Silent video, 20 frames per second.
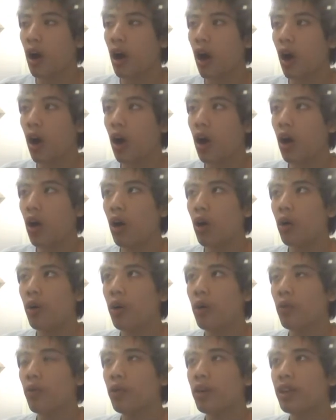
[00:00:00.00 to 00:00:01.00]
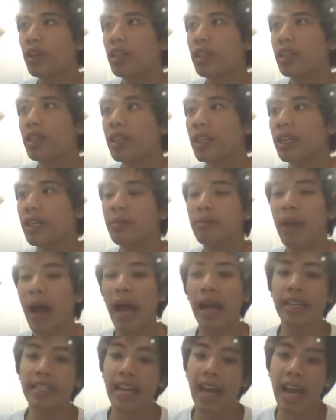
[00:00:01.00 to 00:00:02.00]
are really in
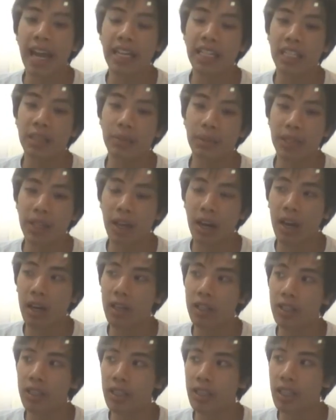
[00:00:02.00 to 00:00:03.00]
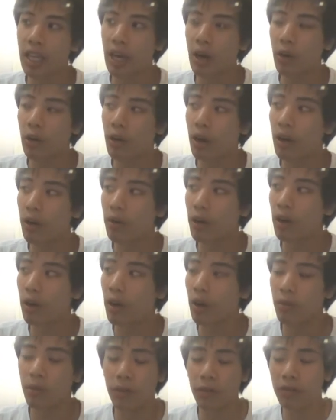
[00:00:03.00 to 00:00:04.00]
bad taste because they're
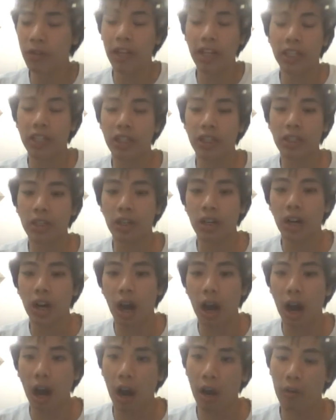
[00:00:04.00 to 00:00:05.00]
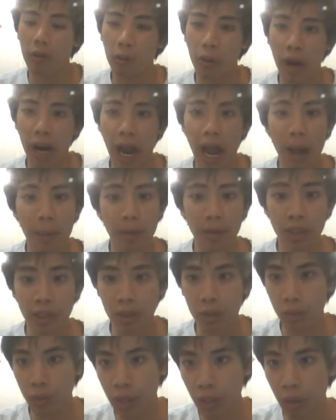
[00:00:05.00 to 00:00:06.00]
a reflection of what happens in
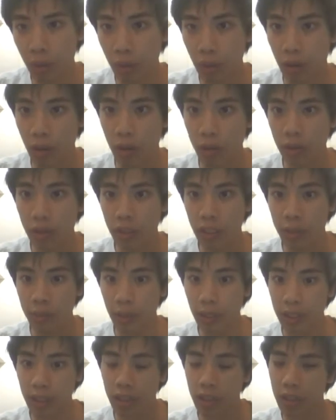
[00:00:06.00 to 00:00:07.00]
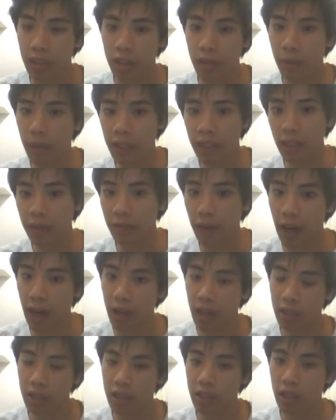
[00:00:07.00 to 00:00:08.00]
the real world, especially domestic
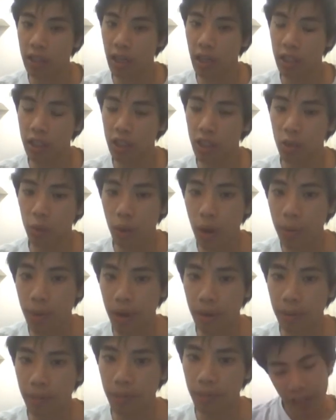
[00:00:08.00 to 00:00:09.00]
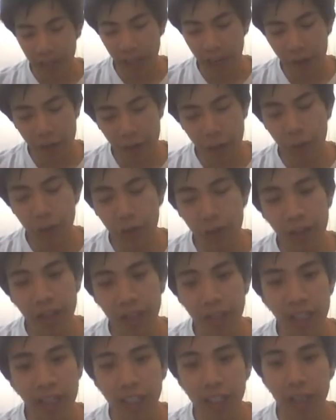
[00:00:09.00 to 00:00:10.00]
violence against women. And if you think
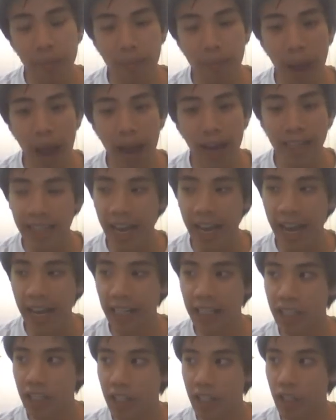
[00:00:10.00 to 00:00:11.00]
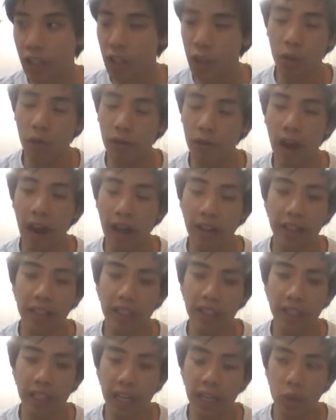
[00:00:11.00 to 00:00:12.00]
that it's in bad taste to show
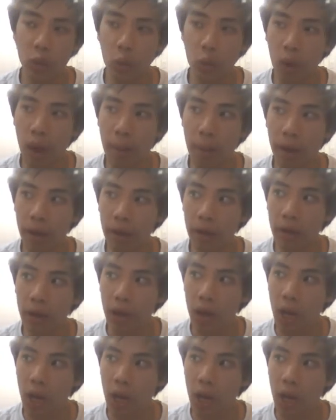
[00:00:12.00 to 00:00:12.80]
violence against women,